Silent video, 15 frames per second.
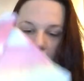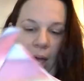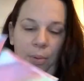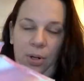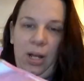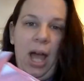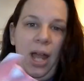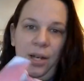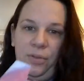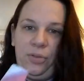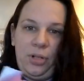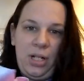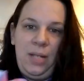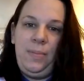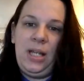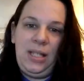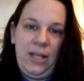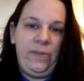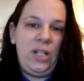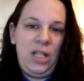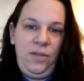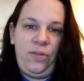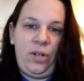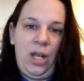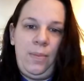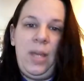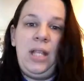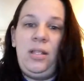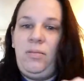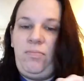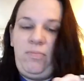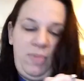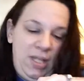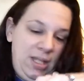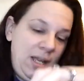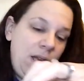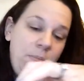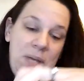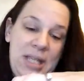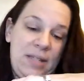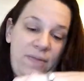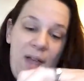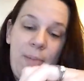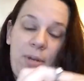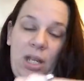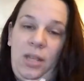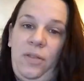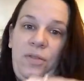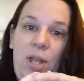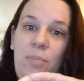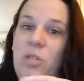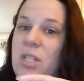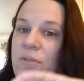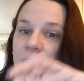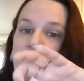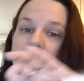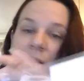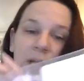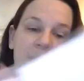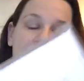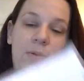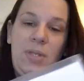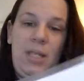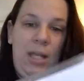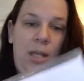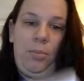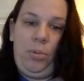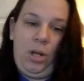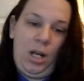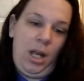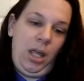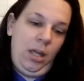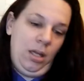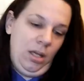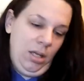I would have gotten a 14 by 17 frame and stuck a piece of fabric in the frame just for it being so stinking pretty.